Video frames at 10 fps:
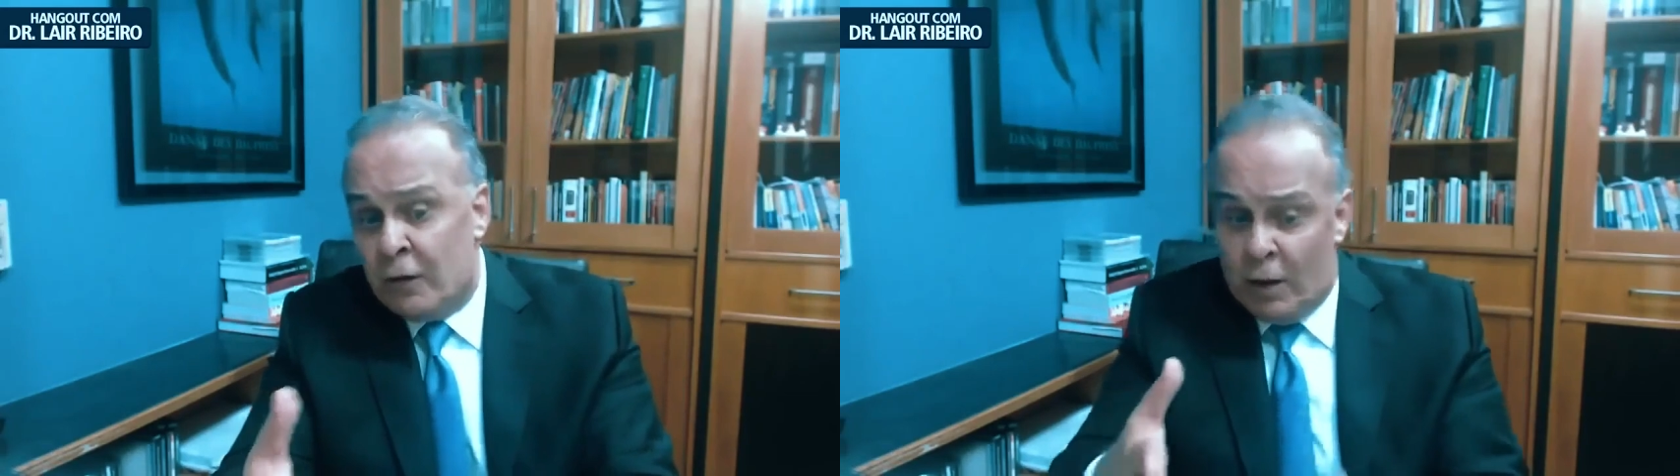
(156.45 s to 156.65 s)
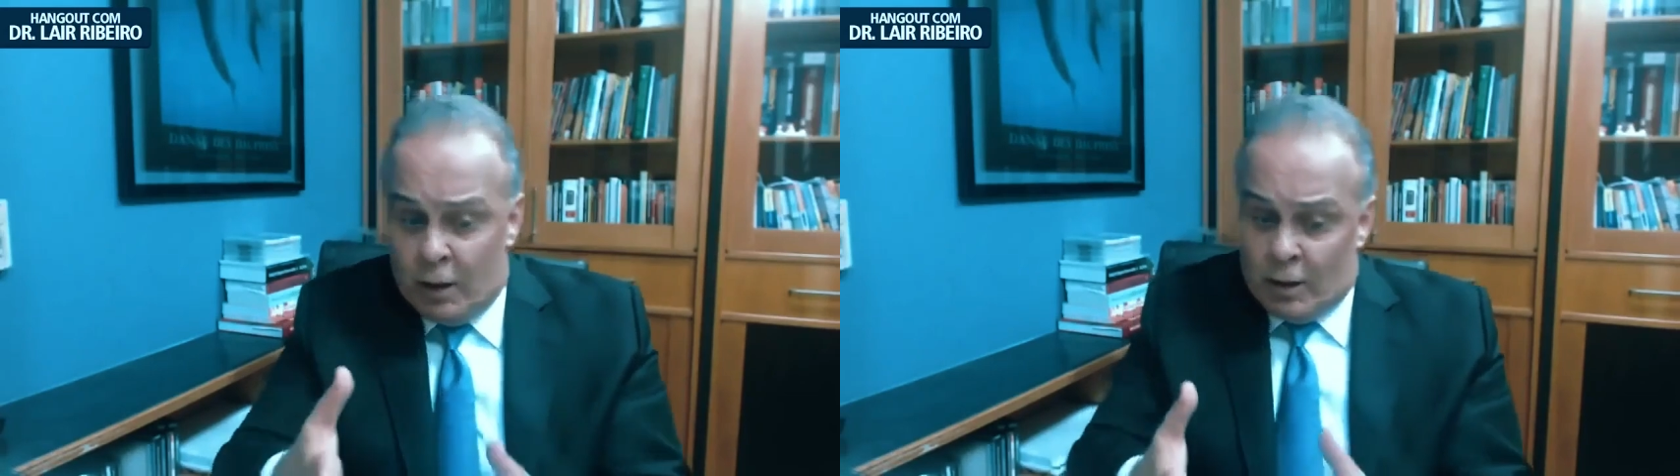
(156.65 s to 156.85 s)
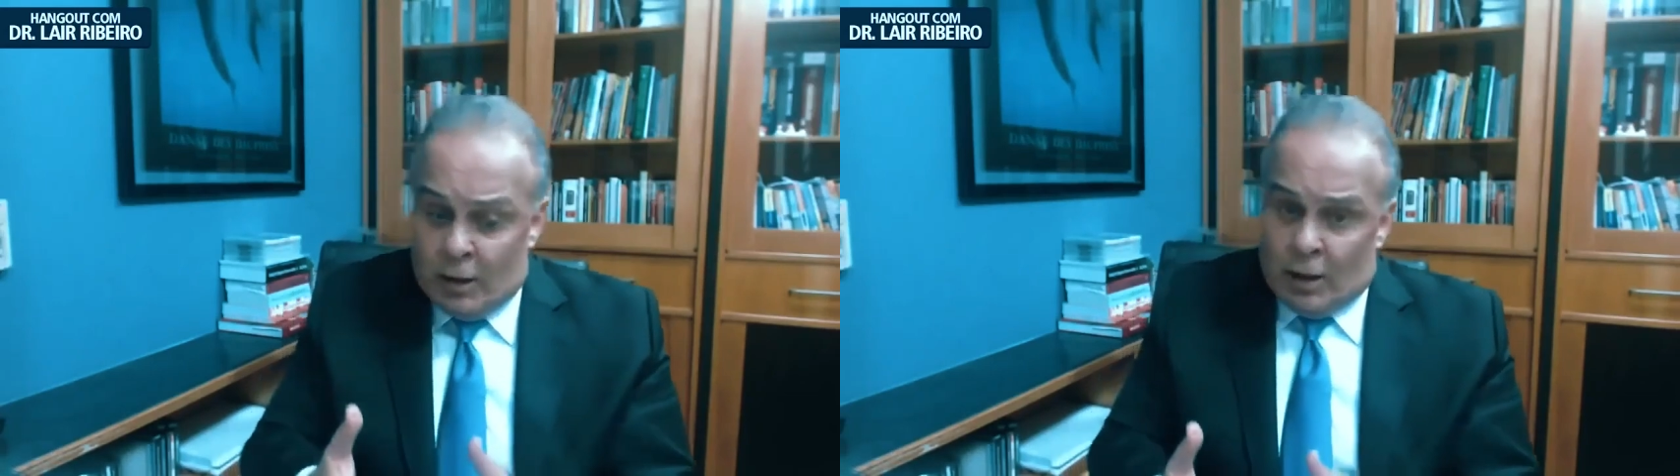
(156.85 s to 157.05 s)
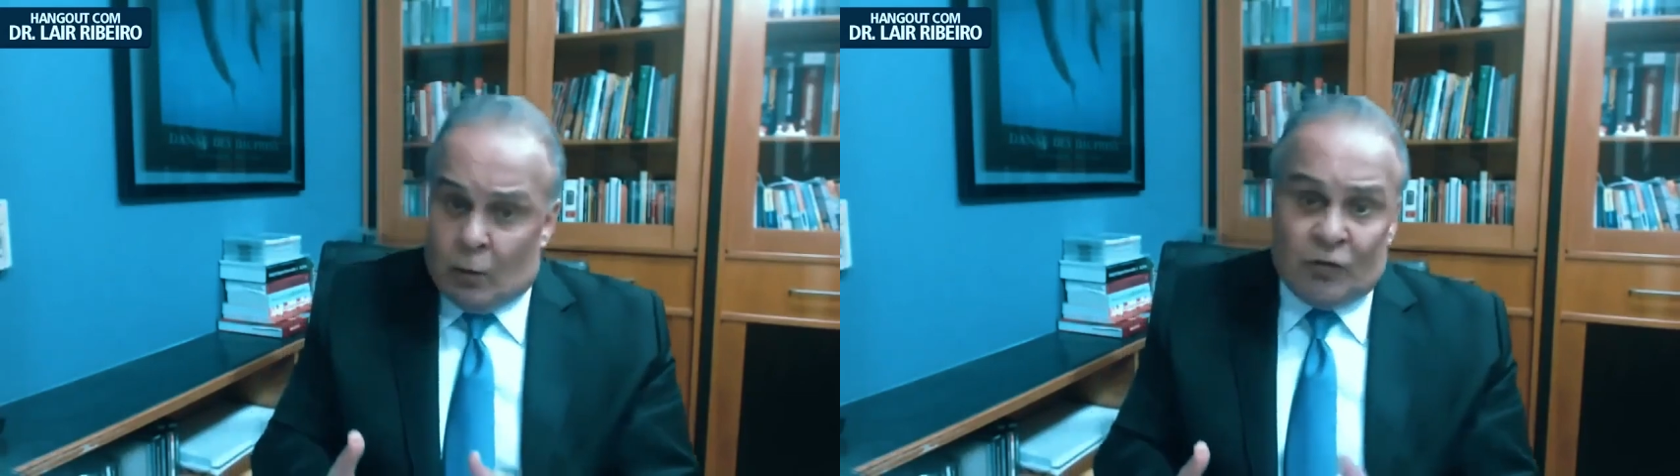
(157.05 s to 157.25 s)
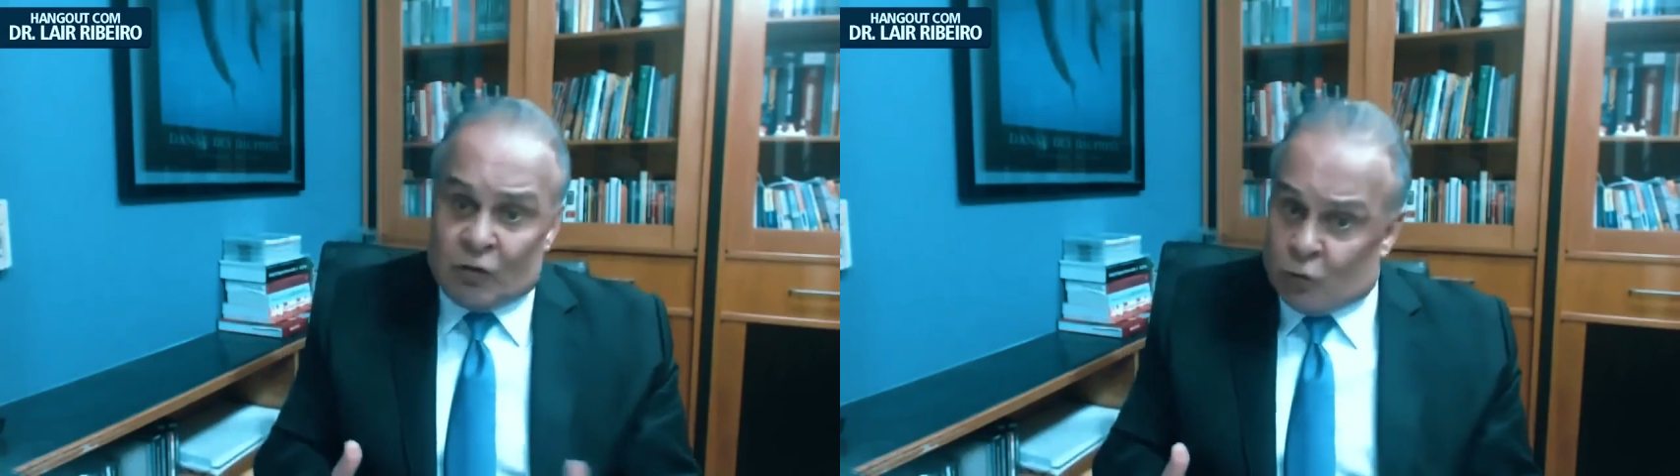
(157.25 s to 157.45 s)
no,
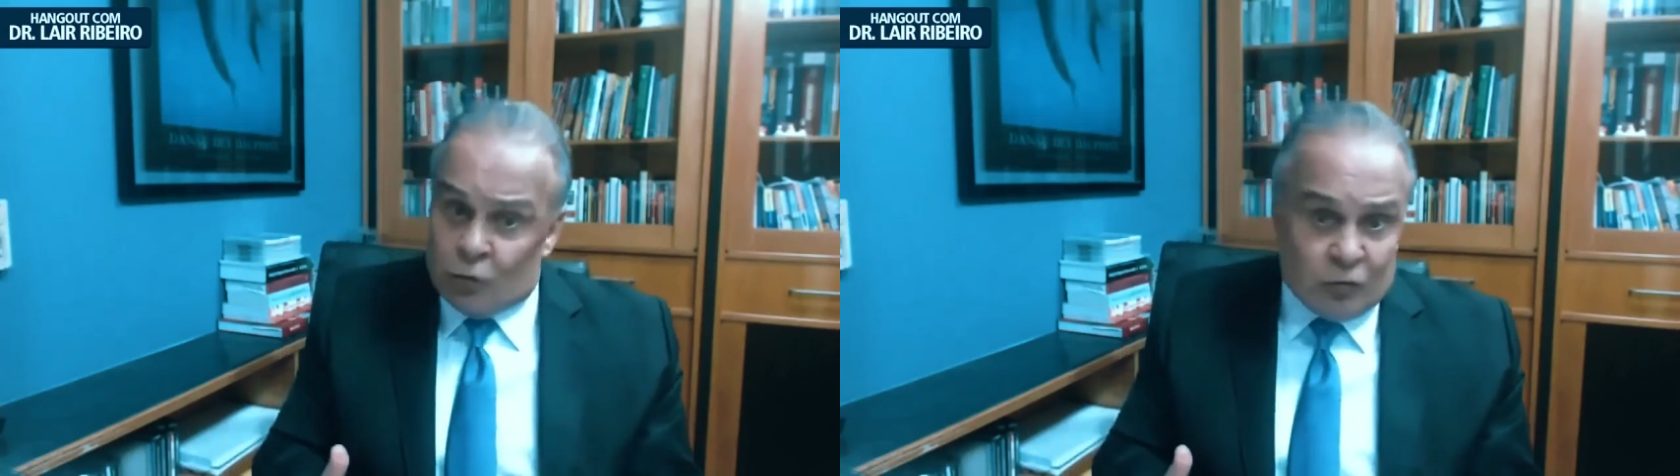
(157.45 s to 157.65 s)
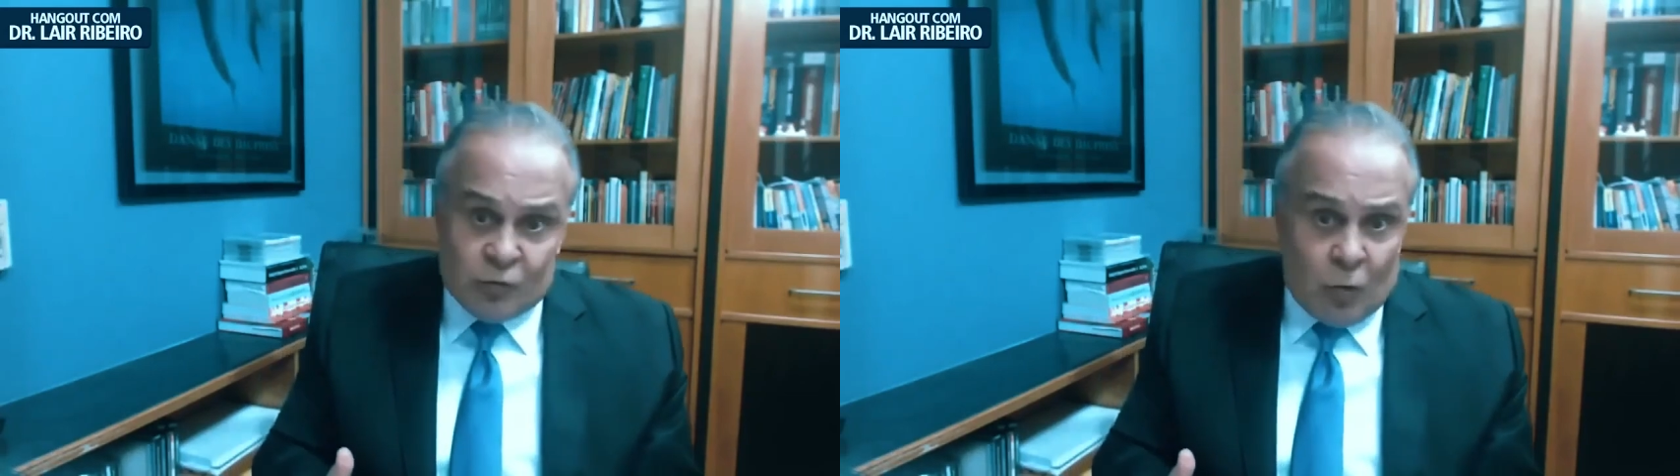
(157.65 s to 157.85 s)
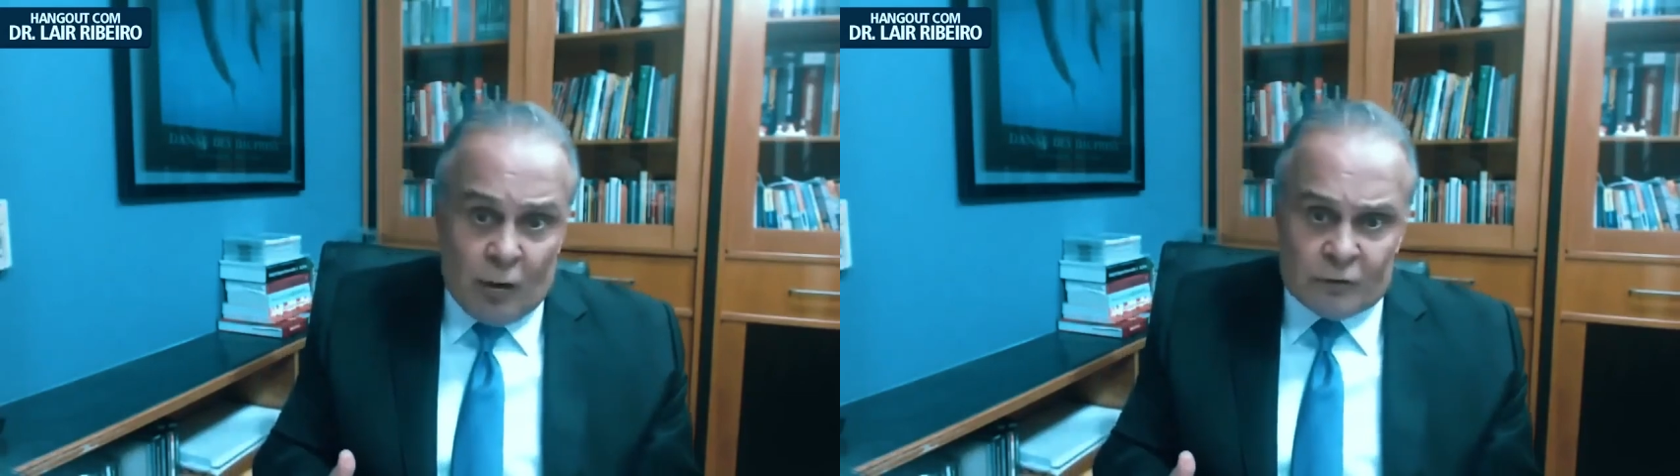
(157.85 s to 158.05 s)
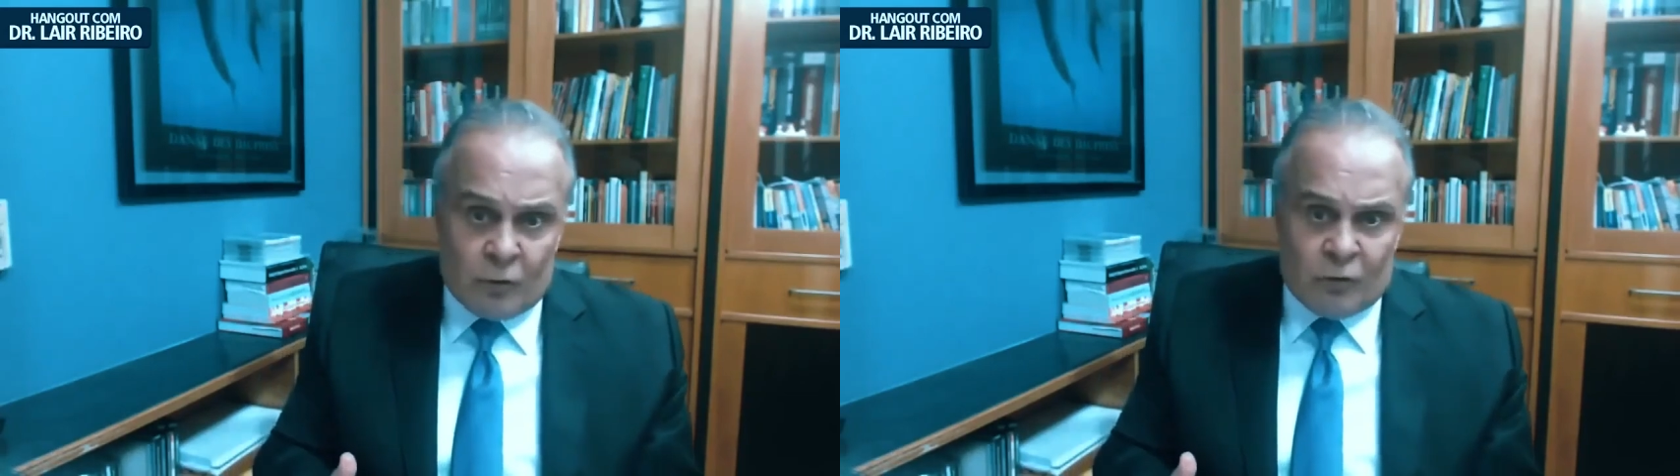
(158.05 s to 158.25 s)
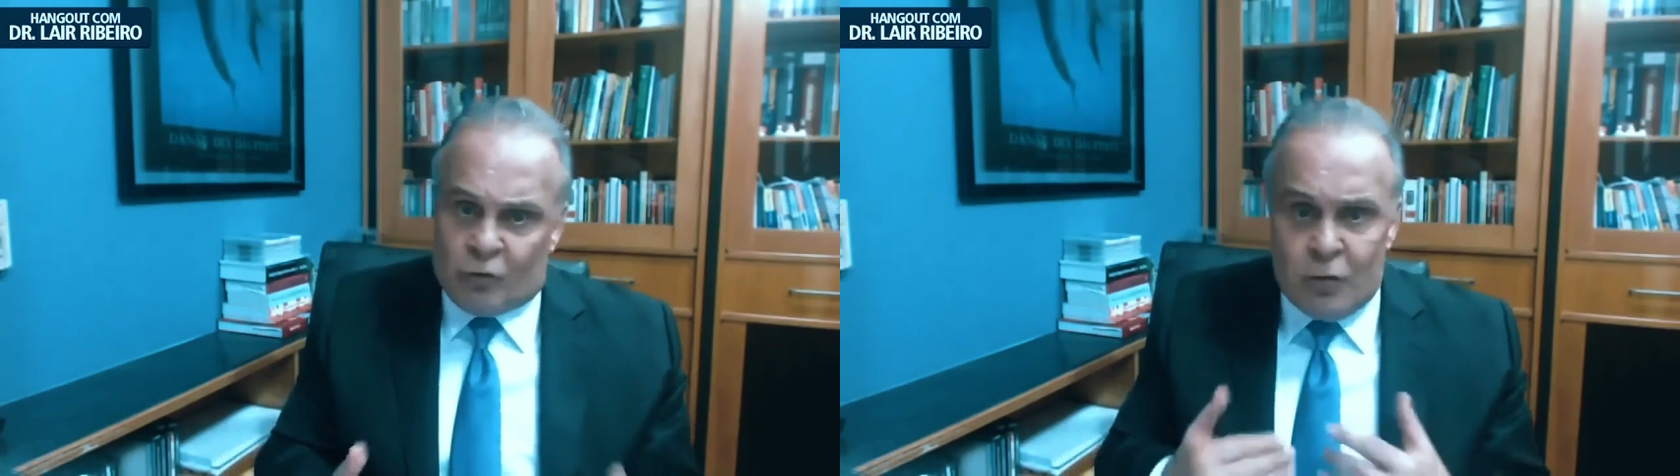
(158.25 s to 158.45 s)
that the higher
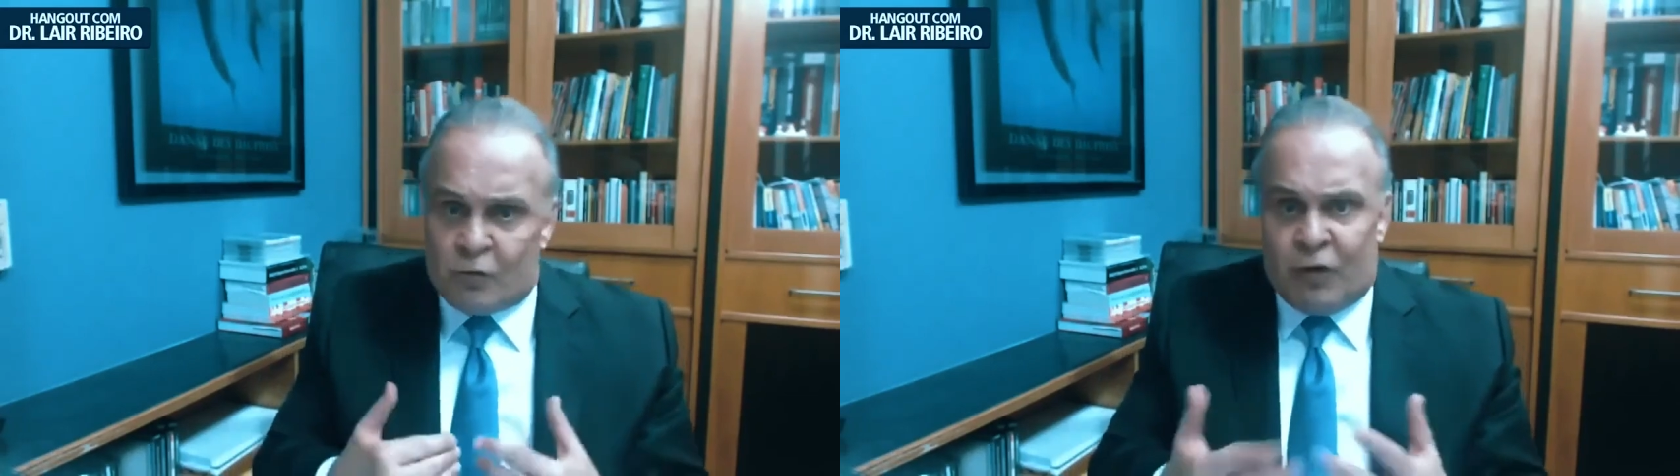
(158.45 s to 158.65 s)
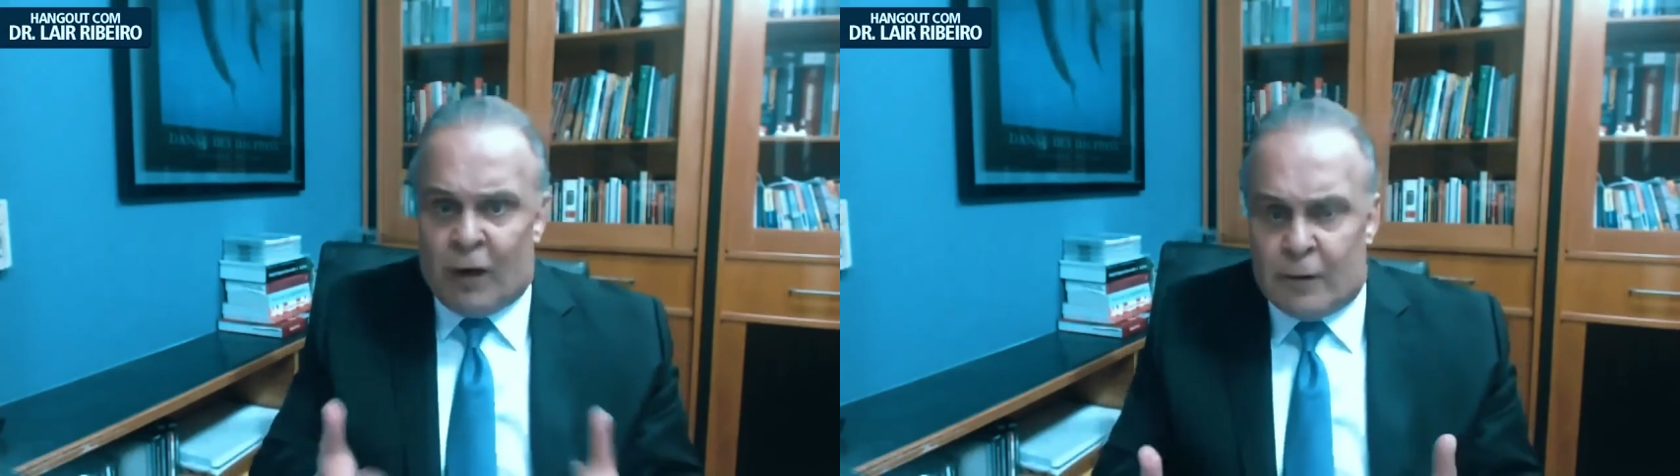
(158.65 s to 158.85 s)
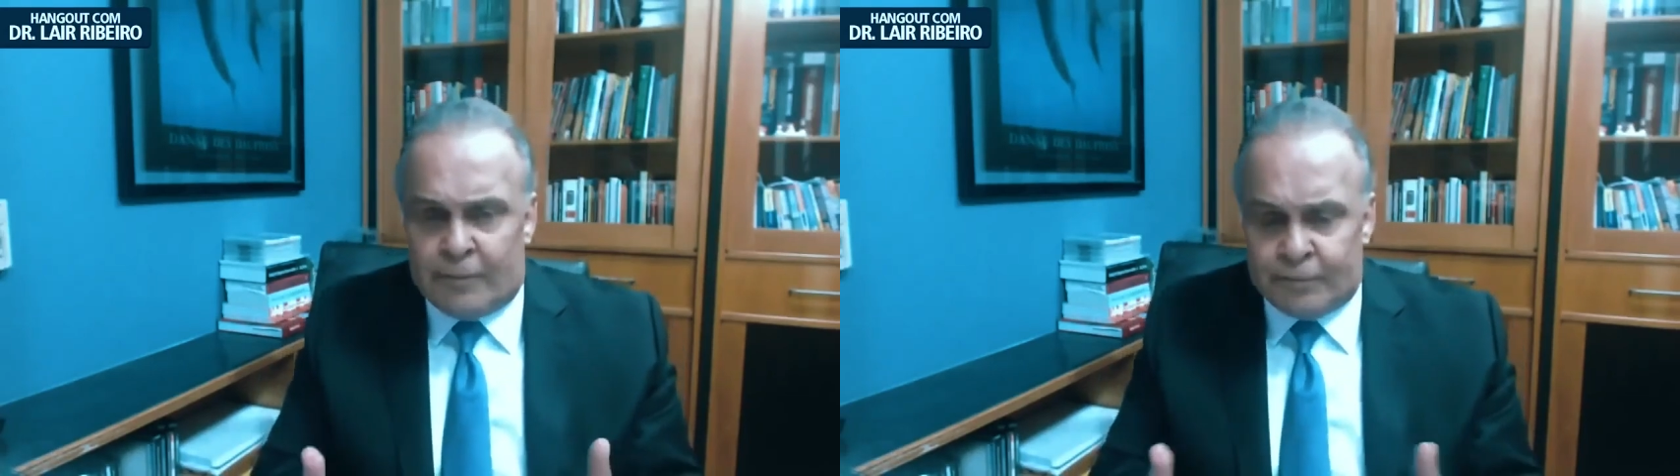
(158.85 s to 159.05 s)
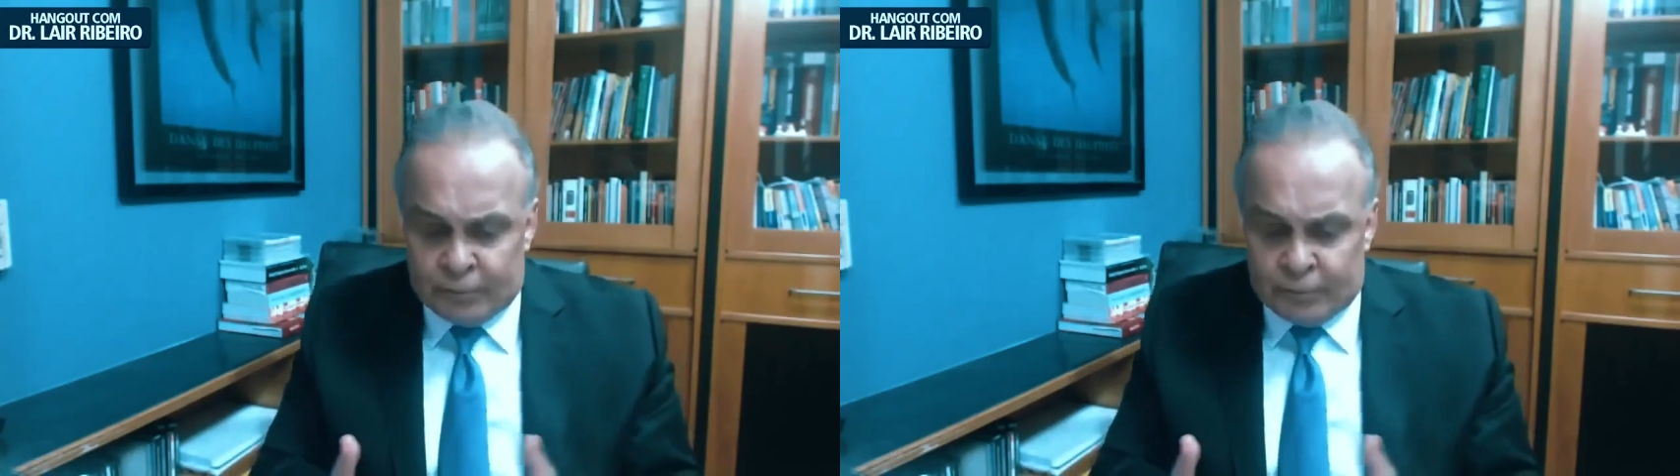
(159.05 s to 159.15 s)
your cholesterol,